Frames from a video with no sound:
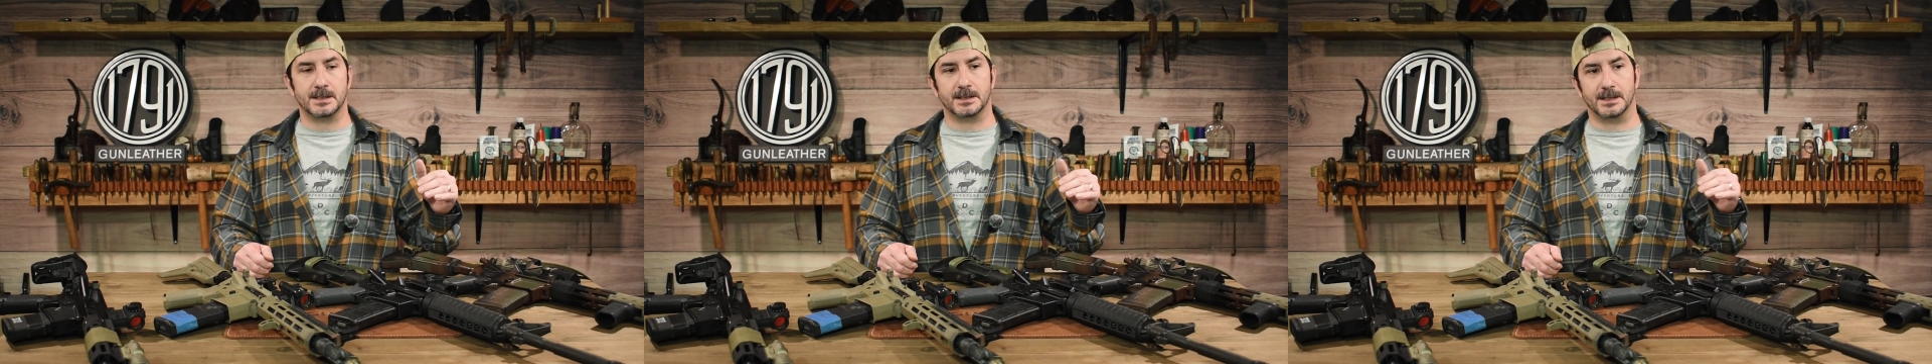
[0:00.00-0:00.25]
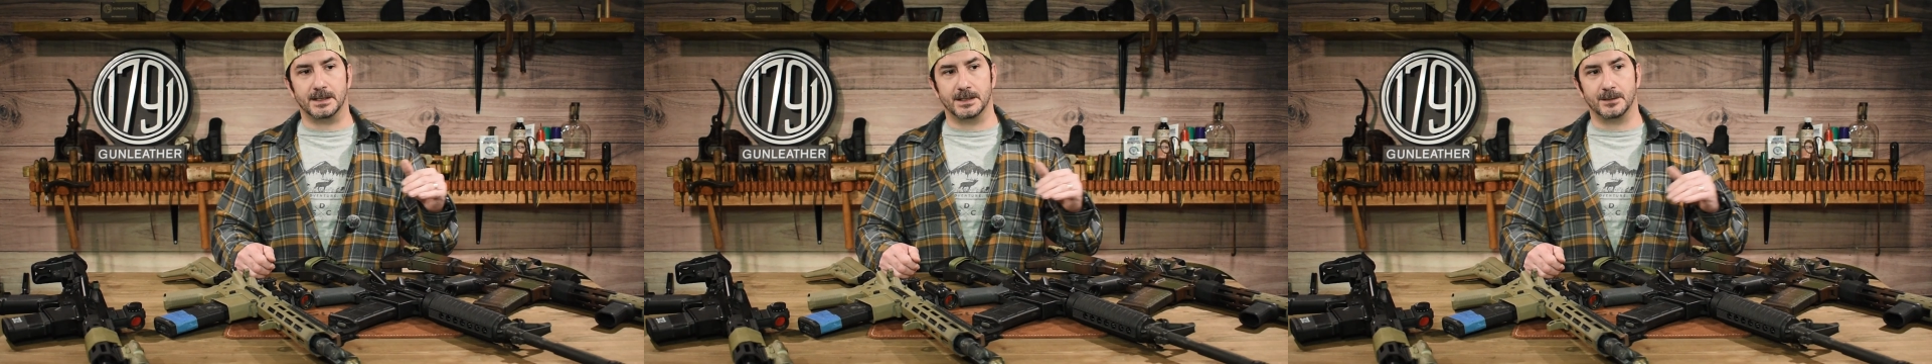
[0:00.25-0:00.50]

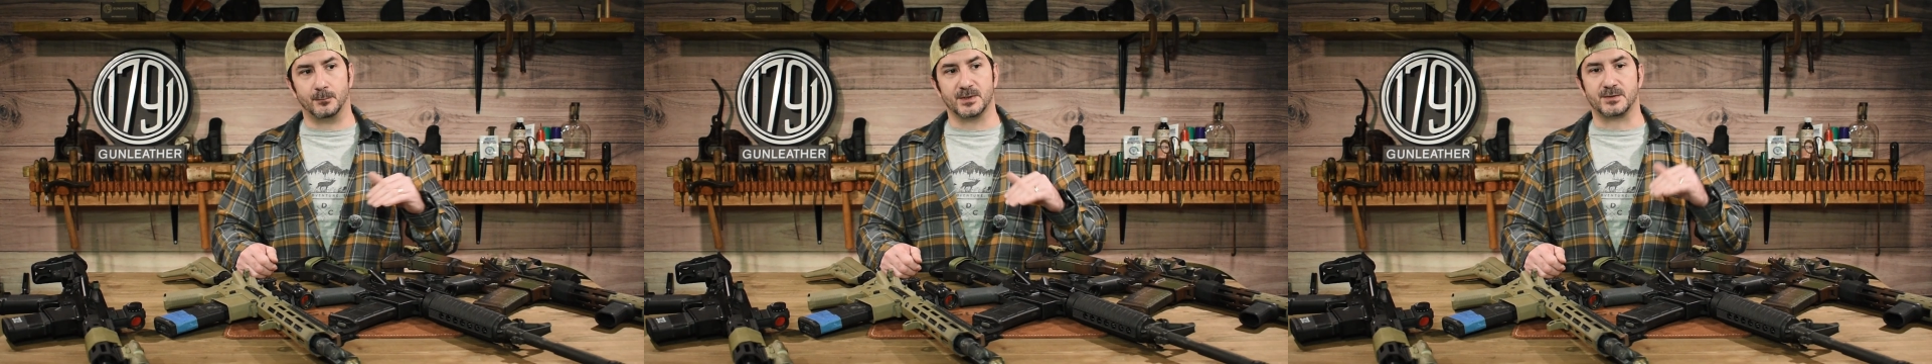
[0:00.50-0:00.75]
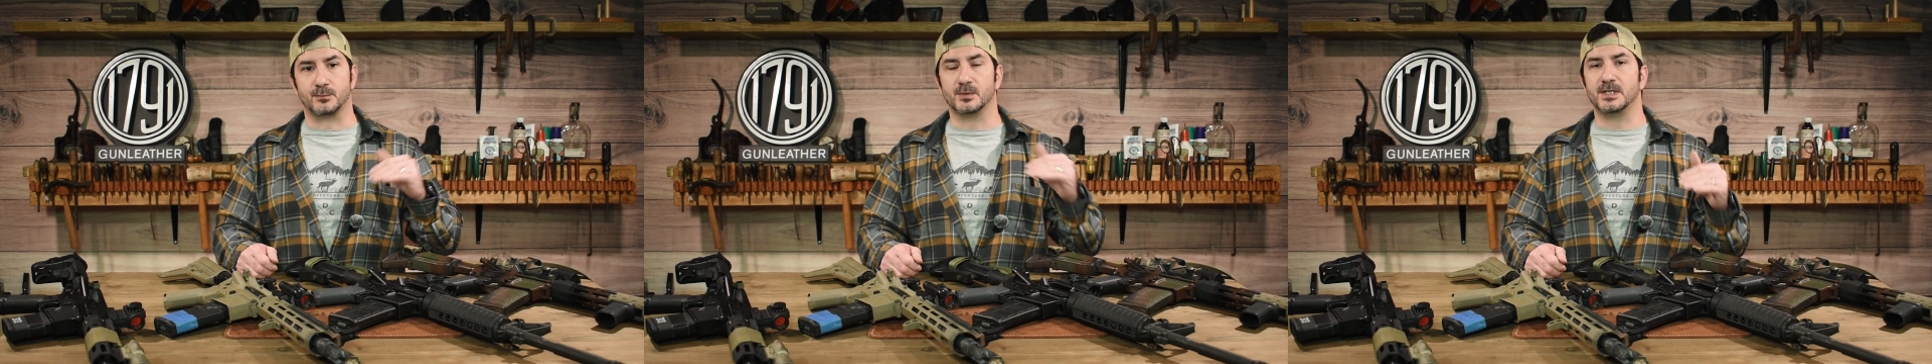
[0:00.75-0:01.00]

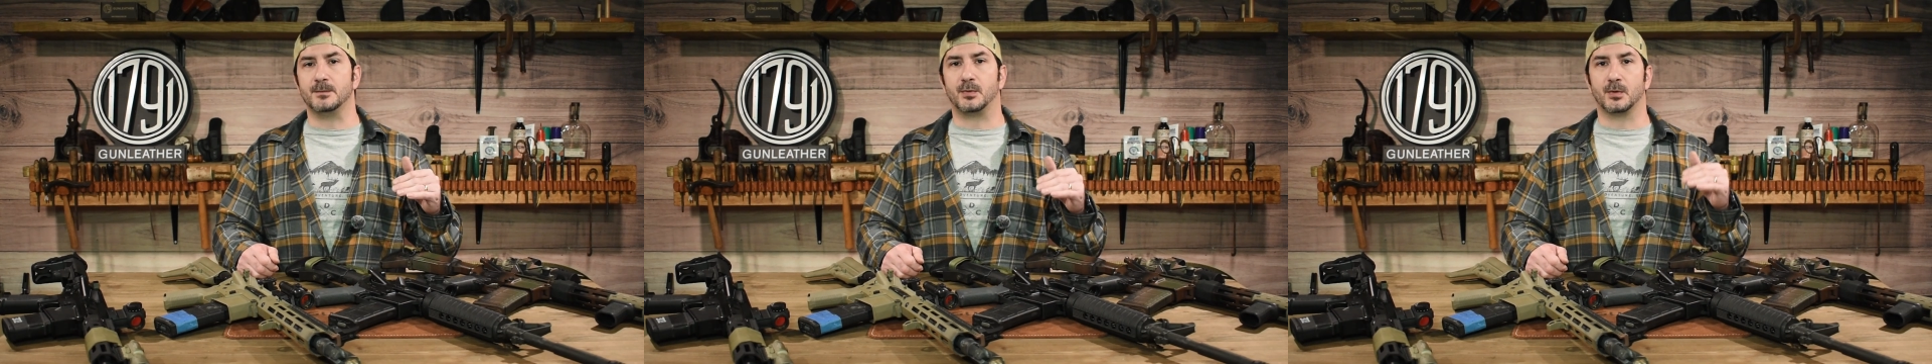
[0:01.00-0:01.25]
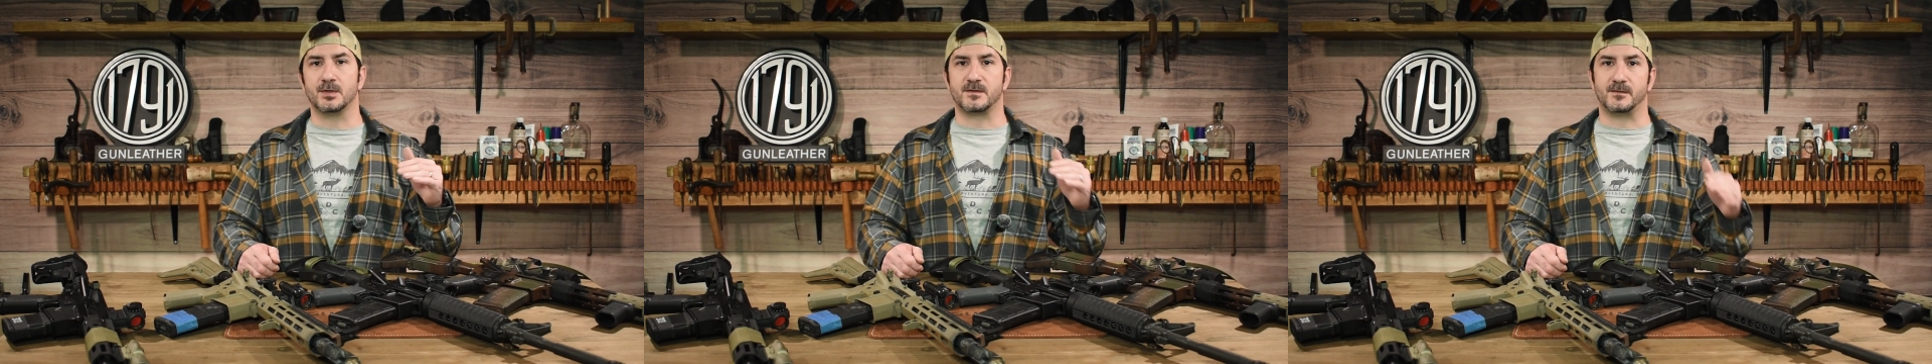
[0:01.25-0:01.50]
What's really
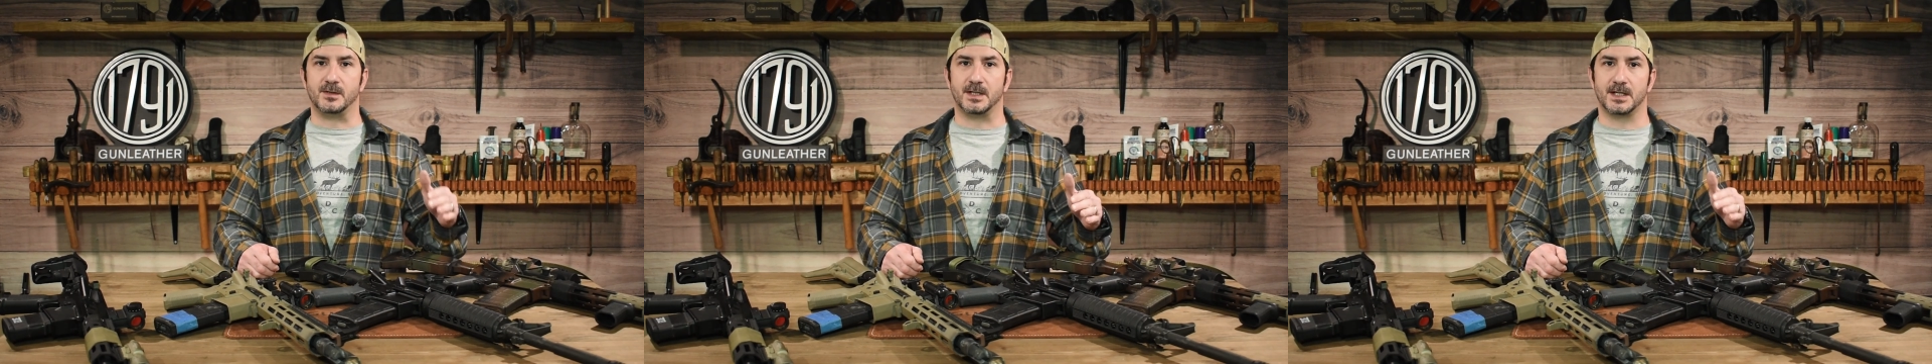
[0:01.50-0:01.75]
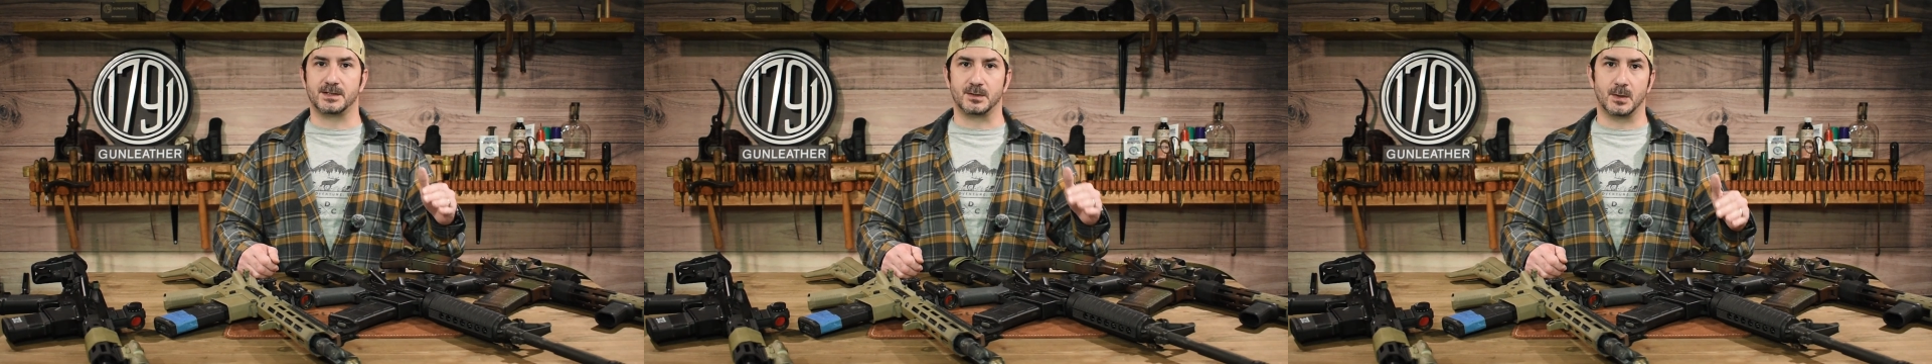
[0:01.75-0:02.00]
important is for you
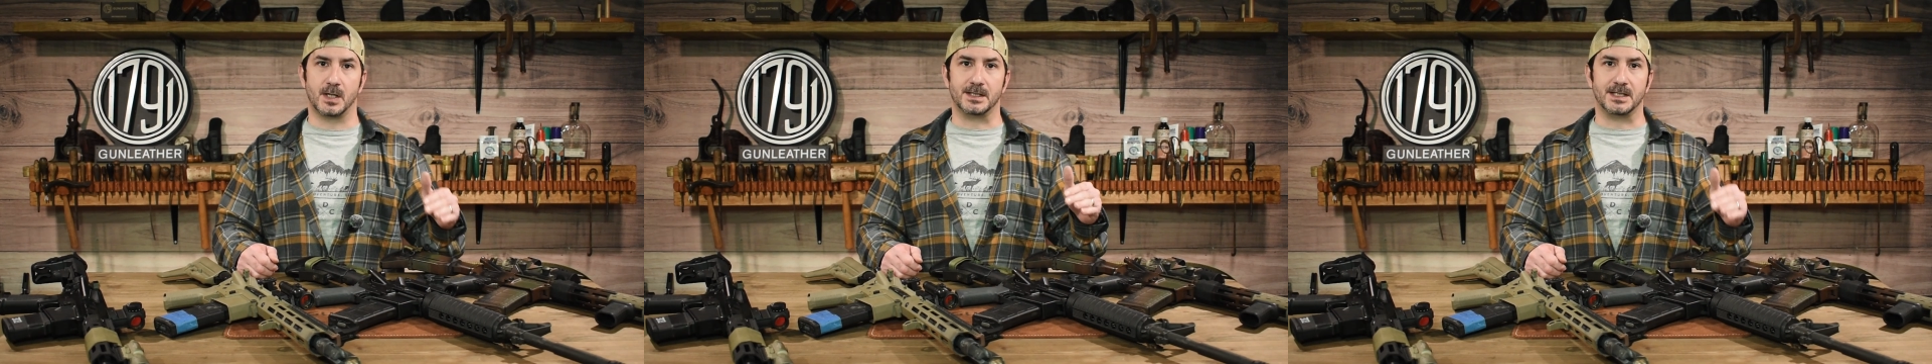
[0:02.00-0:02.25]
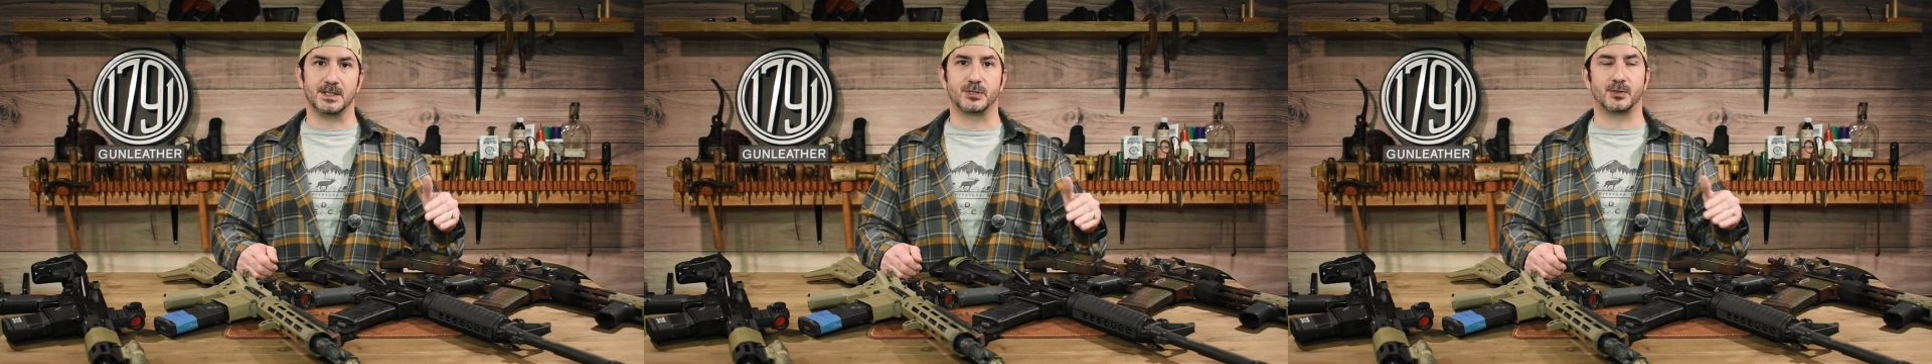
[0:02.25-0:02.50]
guys to go out and
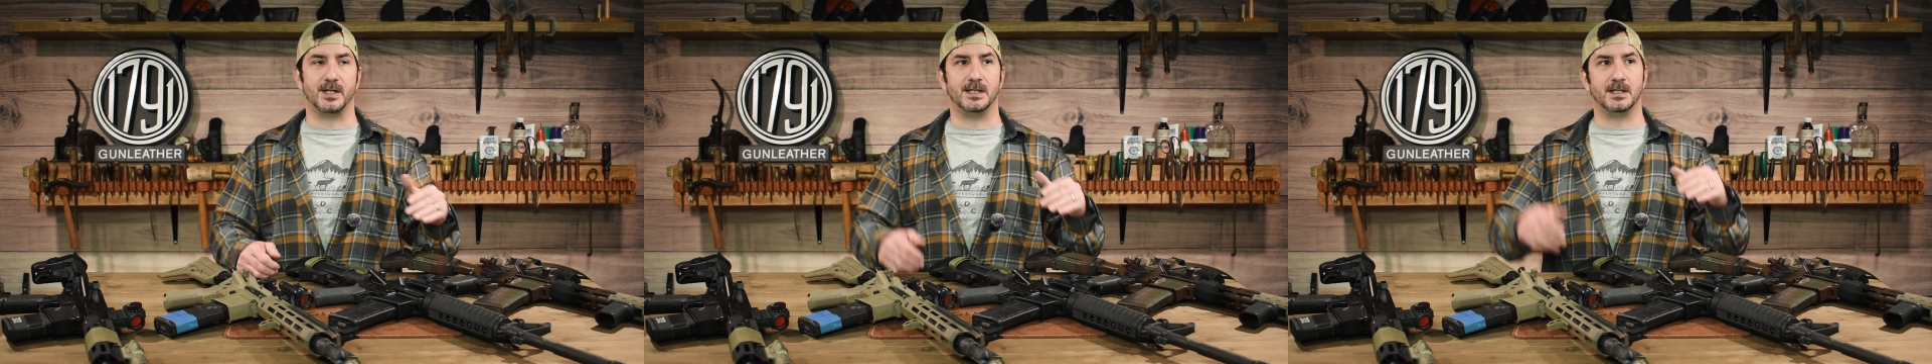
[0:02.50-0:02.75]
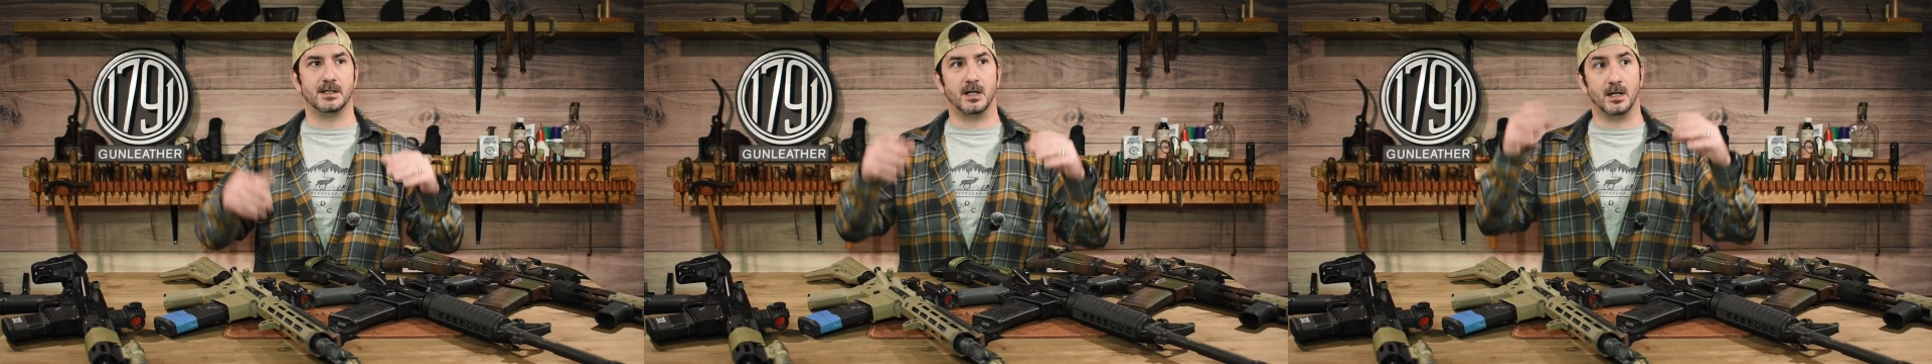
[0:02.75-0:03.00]
get
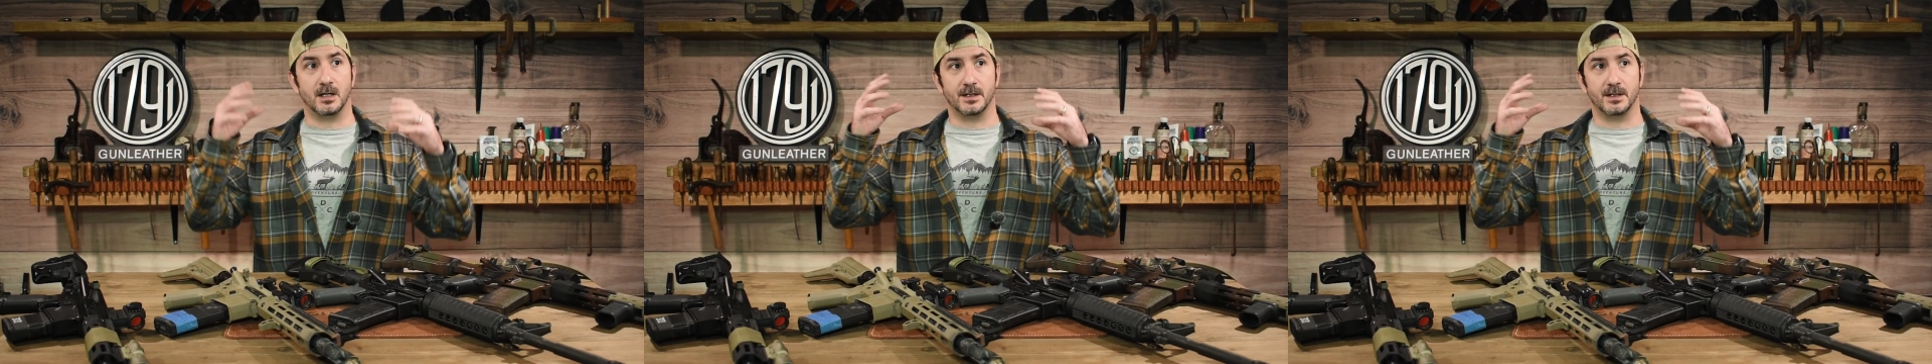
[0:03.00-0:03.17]
training.